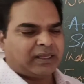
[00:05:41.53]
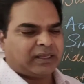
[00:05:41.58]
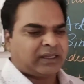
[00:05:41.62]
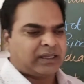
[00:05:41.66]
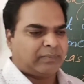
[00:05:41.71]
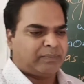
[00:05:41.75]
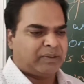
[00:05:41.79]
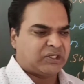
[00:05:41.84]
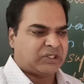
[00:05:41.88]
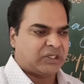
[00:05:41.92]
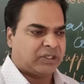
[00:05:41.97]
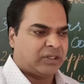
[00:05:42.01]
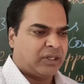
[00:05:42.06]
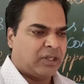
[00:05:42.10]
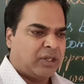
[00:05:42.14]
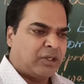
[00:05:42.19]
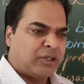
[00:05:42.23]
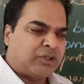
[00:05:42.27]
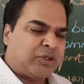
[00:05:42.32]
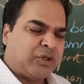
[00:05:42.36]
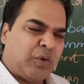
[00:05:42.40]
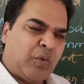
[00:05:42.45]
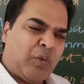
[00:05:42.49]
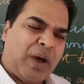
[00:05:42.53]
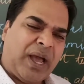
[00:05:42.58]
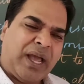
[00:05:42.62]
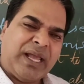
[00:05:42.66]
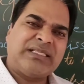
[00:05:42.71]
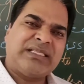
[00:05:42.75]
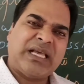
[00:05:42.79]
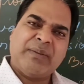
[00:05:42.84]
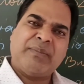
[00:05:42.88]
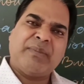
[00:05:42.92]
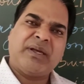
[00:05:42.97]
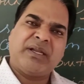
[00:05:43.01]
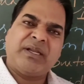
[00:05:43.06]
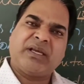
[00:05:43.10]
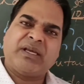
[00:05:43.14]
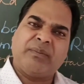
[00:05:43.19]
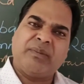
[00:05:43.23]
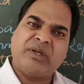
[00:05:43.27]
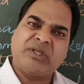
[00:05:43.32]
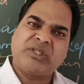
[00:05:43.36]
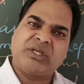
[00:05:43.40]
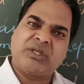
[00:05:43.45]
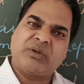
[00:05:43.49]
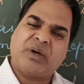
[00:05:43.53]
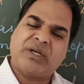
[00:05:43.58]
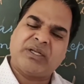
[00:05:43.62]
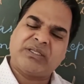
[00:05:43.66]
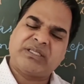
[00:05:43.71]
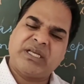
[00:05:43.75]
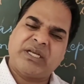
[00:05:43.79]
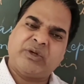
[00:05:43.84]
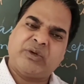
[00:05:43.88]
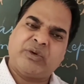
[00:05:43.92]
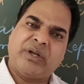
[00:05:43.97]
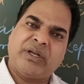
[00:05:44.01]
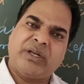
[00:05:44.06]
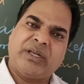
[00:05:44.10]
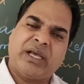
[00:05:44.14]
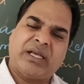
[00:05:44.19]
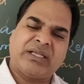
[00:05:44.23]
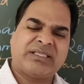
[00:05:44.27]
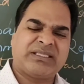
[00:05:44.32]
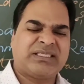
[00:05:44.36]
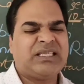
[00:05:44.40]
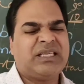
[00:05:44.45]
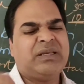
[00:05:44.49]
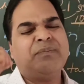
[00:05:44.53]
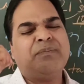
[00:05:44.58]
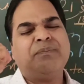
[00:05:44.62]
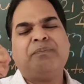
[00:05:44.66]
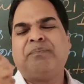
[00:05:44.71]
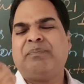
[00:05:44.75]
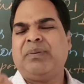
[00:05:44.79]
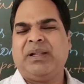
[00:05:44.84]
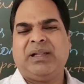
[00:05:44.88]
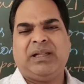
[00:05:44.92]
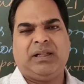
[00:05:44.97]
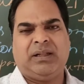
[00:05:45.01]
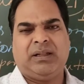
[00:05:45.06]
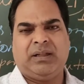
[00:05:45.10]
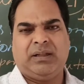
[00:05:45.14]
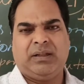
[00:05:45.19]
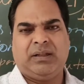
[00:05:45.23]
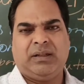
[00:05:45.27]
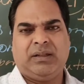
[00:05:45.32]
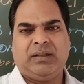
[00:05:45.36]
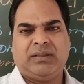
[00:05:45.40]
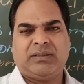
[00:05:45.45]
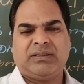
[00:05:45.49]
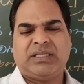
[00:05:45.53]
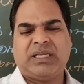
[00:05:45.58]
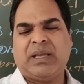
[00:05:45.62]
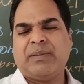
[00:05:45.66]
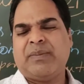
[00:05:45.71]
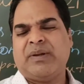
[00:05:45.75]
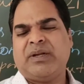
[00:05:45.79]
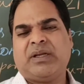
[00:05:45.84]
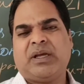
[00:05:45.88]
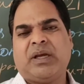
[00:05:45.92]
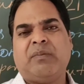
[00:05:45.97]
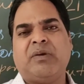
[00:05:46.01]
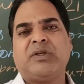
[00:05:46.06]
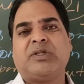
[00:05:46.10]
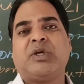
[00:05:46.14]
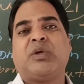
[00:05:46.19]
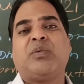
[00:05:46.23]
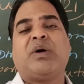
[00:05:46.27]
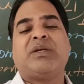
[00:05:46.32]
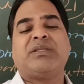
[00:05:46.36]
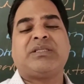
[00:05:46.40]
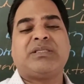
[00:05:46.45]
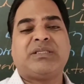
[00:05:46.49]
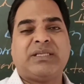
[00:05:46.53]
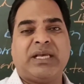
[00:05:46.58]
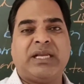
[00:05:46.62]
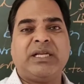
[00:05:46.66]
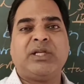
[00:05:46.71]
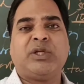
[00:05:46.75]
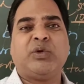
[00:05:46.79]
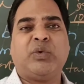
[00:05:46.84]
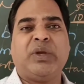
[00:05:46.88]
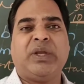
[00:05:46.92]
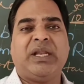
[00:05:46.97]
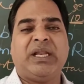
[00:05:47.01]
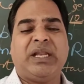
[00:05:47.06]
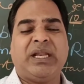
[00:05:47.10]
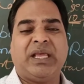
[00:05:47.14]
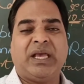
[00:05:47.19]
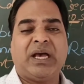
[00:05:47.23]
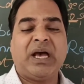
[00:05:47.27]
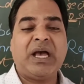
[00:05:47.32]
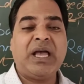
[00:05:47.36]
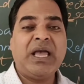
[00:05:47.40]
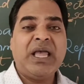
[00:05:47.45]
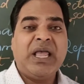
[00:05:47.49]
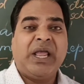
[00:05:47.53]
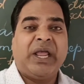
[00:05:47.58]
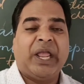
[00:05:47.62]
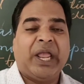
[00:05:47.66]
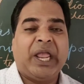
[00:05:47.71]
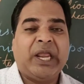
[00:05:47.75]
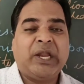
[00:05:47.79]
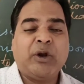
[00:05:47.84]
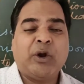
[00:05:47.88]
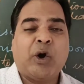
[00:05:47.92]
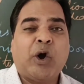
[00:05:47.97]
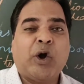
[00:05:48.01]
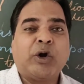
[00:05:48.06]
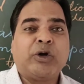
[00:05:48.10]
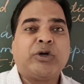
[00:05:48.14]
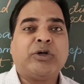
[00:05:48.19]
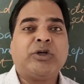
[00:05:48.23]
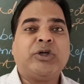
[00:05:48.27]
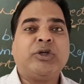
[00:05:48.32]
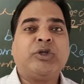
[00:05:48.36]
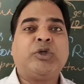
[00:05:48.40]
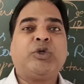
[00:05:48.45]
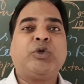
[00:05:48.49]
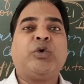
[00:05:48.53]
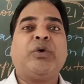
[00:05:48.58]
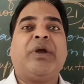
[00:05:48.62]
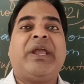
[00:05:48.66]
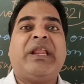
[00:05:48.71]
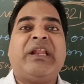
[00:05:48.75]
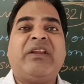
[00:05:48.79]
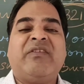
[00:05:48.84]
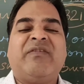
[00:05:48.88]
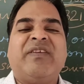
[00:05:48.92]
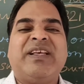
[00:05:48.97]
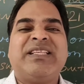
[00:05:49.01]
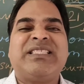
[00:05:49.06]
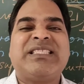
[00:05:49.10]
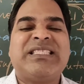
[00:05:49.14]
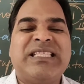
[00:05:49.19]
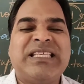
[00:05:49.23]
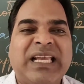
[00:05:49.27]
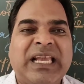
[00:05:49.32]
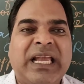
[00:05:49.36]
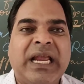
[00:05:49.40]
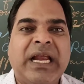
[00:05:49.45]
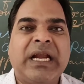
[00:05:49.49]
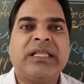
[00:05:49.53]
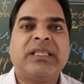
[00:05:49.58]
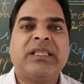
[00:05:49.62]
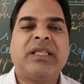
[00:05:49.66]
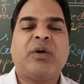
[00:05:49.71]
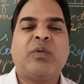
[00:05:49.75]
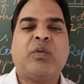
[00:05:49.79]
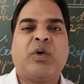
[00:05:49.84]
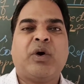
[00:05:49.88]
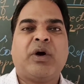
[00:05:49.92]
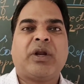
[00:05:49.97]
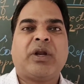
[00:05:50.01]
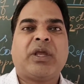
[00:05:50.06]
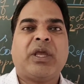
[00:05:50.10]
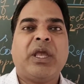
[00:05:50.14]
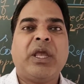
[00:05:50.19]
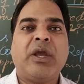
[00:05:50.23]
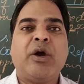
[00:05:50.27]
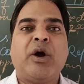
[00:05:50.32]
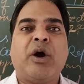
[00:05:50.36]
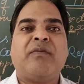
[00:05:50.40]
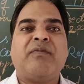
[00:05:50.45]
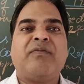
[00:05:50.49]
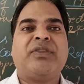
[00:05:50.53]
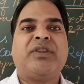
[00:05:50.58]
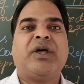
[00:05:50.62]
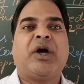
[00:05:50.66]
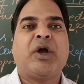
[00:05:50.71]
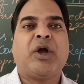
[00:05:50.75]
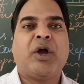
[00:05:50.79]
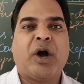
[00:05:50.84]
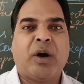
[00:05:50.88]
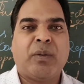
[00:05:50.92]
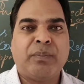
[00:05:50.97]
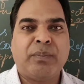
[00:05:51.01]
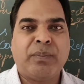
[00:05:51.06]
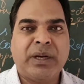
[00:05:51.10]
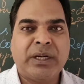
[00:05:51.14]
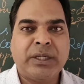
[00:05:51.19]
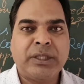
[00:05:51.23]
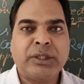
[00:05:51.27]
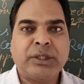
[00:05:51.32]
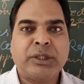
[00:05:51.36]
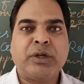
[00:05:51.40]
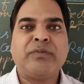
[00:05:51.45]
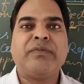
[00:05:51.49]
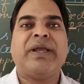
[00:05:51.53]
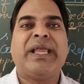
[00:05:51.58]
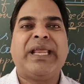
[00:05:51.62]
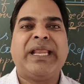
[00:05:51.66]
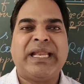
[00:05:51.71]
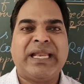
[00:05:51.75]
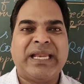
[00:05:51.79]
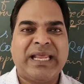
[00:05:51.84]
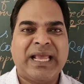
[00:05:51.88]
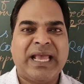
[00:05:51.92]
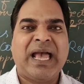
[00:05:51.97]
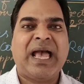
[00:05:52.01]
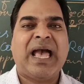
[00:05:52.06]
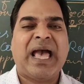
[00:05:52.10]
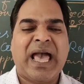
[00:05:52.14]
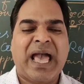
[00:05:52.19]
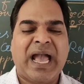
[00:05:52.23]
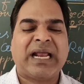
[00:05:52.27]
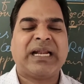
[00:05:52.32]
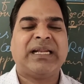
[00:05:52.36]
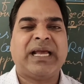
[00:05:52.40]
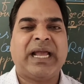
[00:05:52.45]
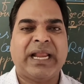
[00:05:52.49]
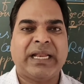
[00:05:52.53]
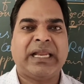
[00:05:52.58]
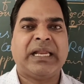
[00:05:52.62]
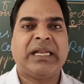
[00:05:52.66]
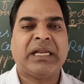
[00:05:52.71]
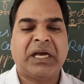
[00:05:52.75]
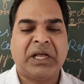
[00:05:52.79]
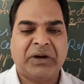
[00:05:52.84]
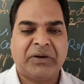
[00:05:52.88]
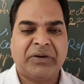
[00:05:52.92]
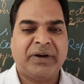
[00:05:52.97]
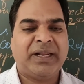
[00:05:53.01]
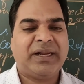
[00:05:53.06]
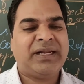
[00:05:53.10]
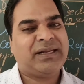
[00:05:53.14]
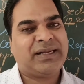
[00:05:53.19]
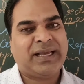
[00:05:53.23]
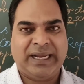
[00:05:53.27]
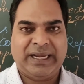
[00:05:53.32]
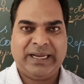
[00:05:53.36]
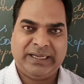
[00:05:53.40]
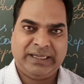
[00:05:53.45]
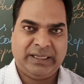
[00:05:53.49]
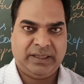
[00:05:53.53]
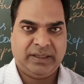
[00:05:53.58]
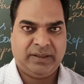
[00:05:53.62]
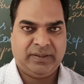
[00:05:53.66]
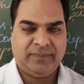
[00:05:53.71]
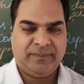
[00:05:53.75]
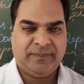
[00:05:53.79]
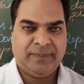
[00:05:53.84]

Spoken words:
Commission. So why Simon Commission was sent to India? Simple. Simon Commission was sent to India in order to investigate the working of the Government of India Act 1919.